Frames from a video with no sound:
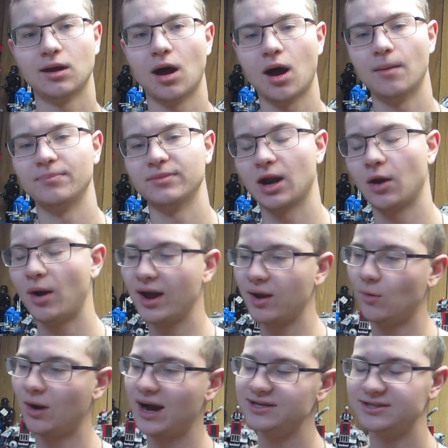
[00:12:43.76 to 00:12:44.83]
you know,
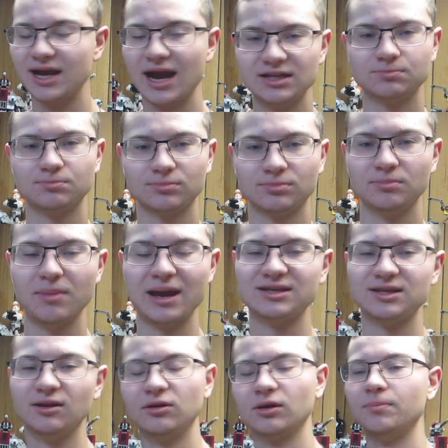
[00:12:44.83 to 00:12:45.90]
height wise, yeah, it
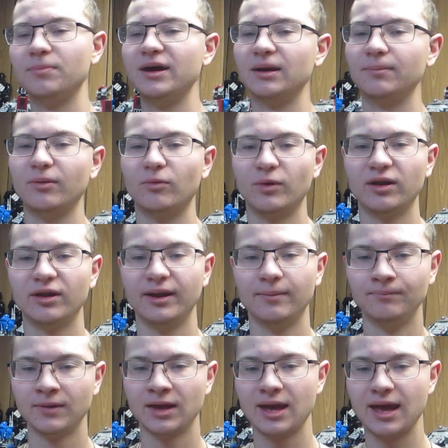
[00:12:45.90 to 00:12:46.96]
makes it look big, but really
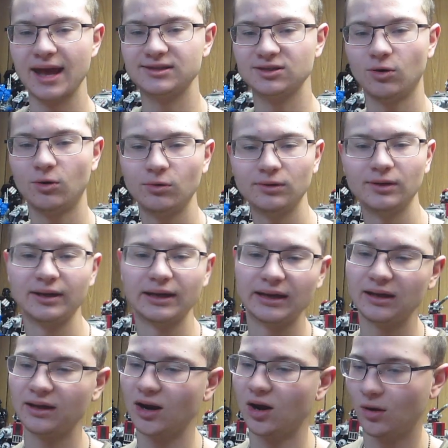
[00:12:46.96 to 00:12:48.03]
it's
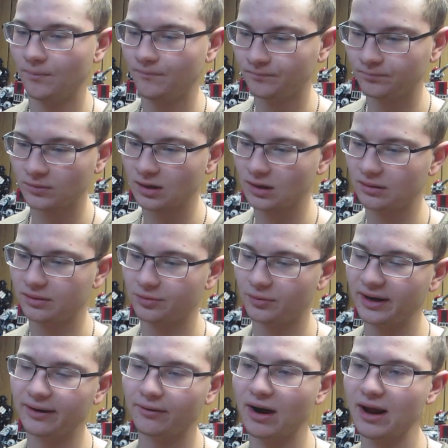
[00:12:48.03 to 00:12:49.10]
only, you know,
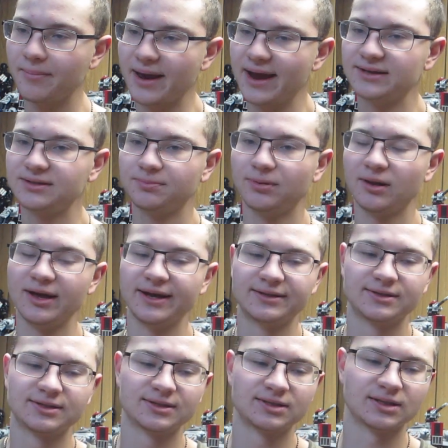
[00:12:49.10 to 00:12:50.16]
3 gray base
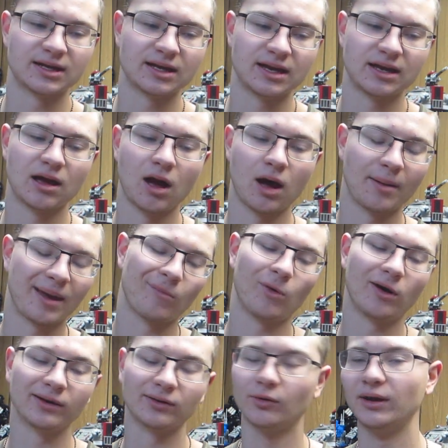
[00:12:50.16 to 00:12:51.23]
plates and
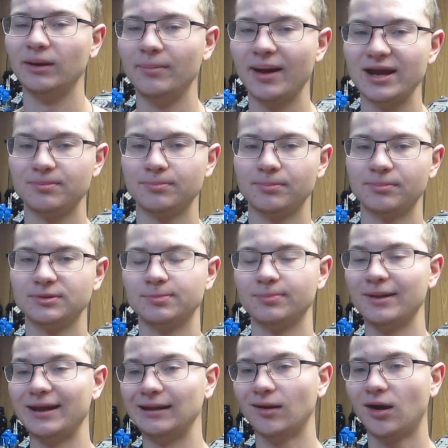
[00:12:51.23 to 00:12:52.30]
1 green base
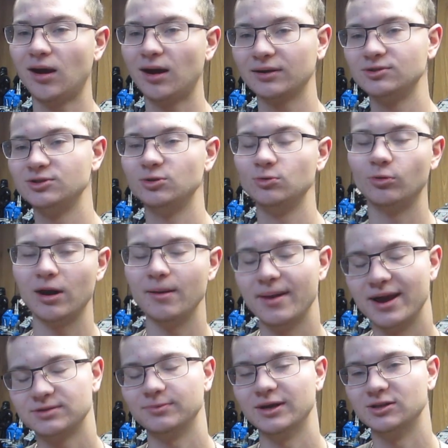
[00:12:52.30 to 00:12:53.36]
plate long, 2 gray
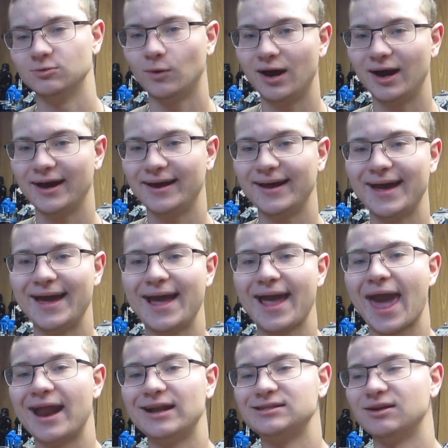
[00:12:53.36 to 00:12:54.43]
base plates wide,
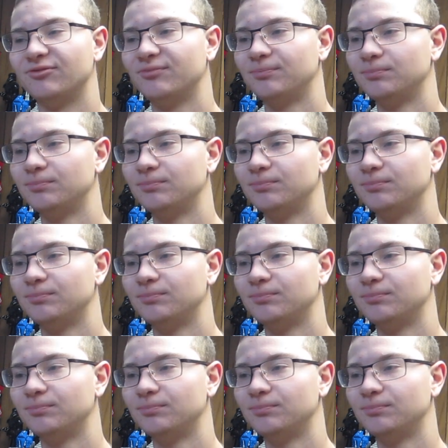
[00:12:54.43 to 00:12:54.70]
and it's